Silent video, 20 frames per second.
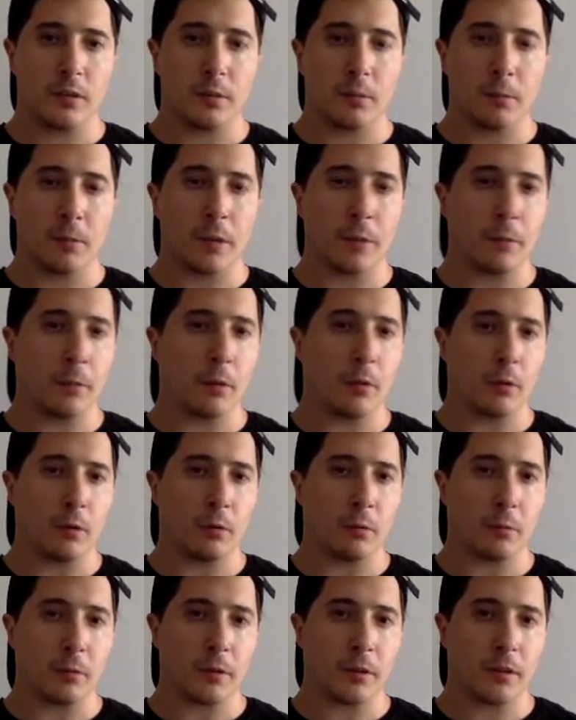my
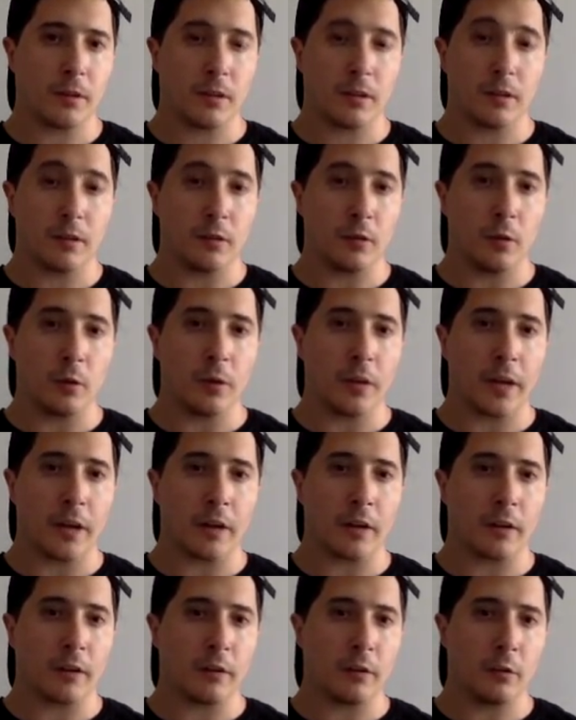poem. No
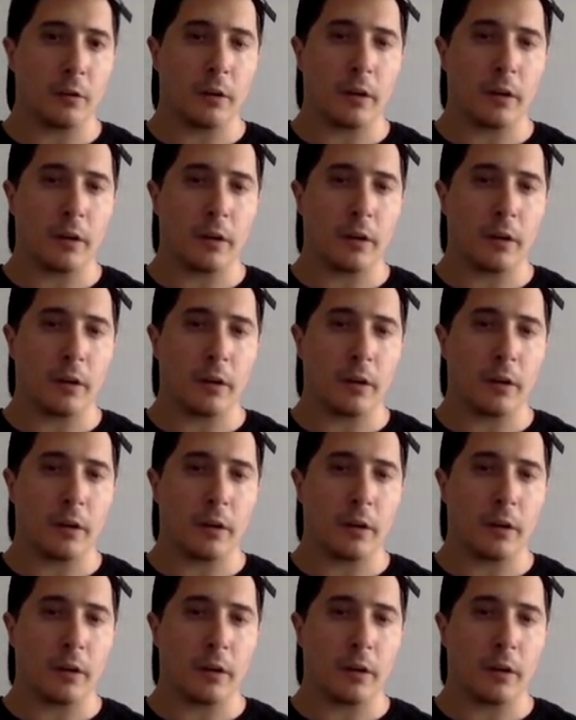doubt you